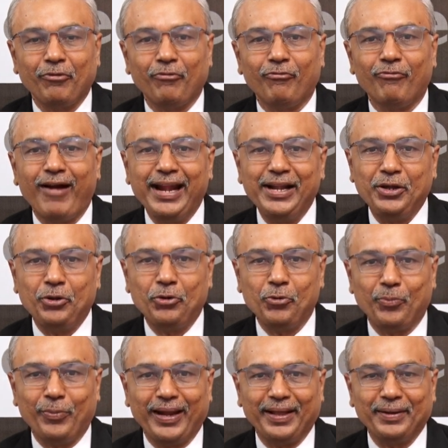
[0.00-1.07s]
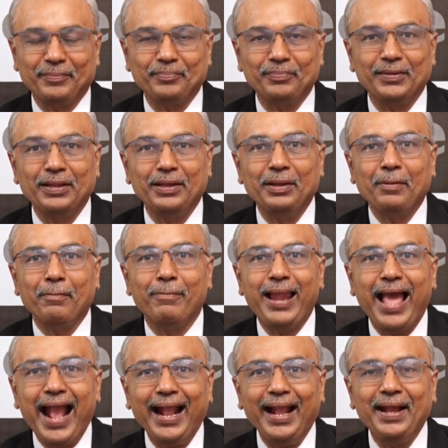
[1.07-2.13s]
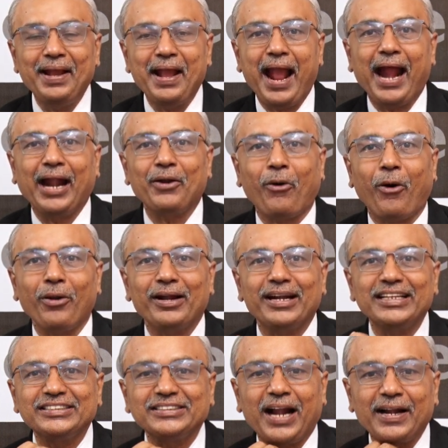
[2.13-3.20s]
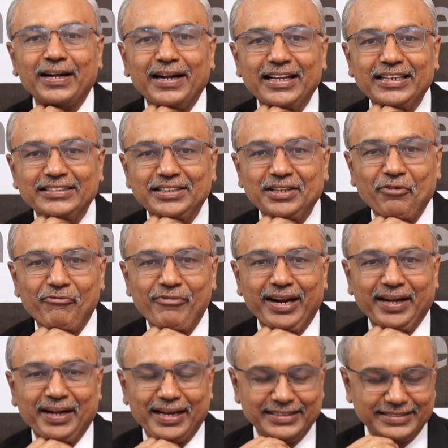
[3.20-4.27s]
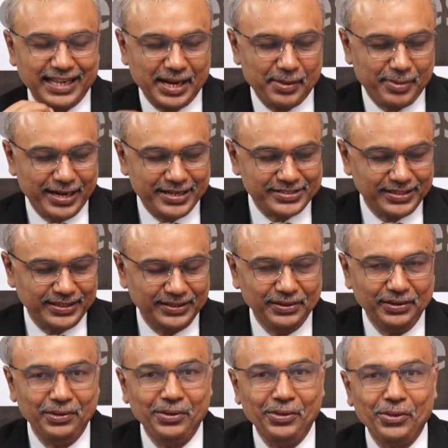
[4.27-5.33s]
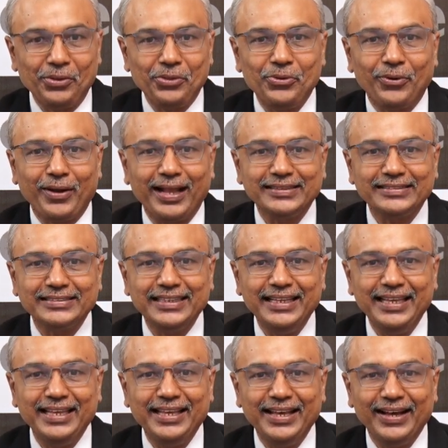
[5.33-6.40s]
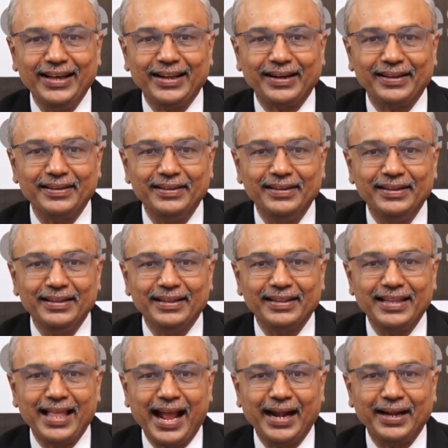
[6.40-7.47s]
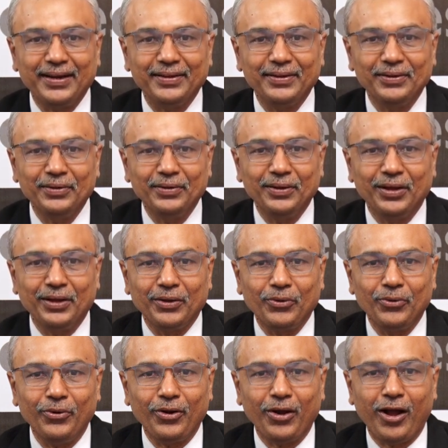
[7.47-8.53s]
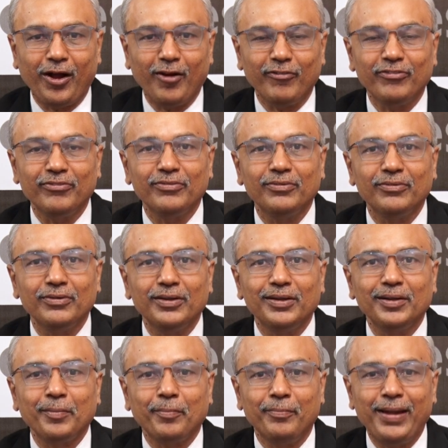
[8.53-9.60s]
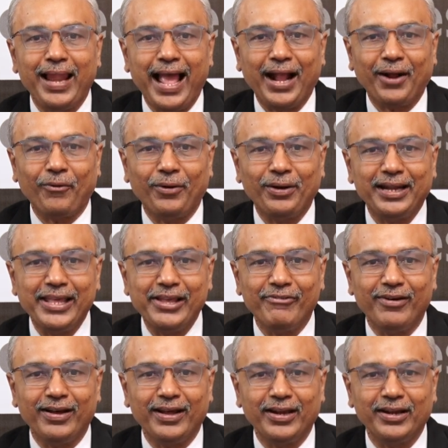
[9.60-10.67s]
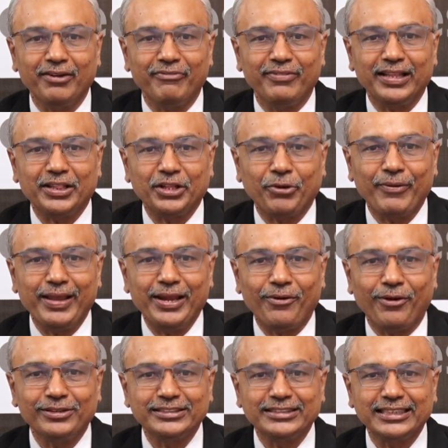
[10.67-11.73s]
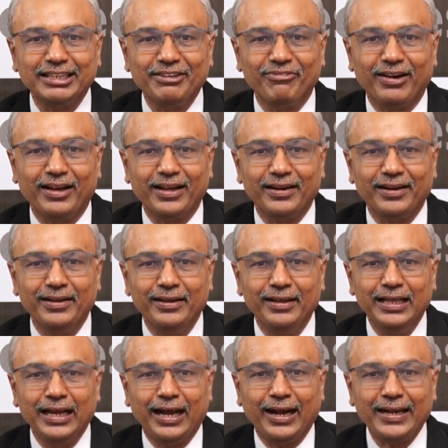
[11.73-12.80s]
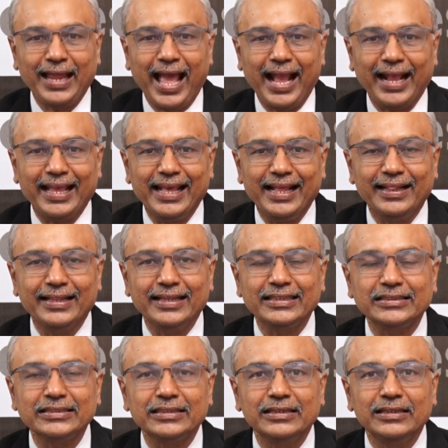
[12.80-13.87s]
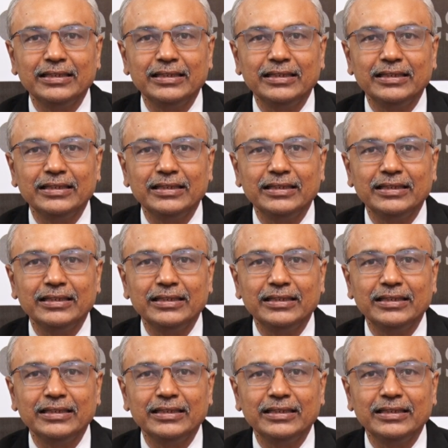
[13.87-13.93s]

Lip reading: white to play. Black had already started his victory celebration. You can see here that rook of black on d1 with queen on c1 attacking this